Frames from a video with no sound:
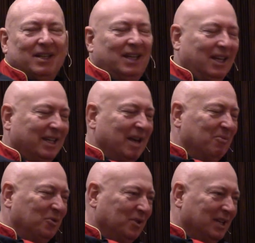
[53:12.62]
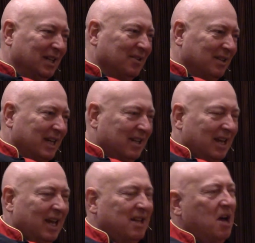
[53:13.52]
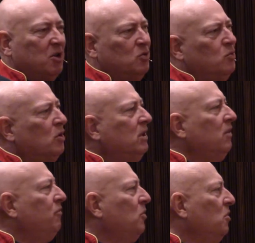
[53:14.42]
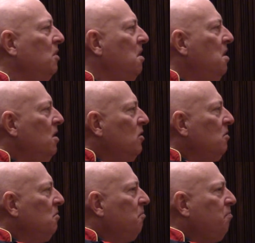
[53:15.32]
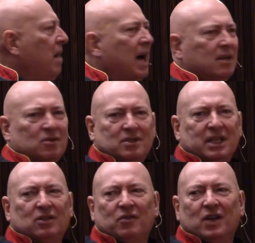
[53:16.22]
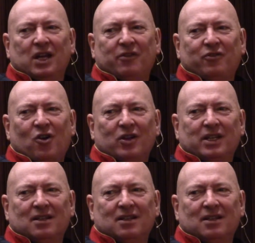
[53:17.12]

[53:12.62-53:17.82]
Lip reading: He came to Caterina, and now he's working for Parker, state of California.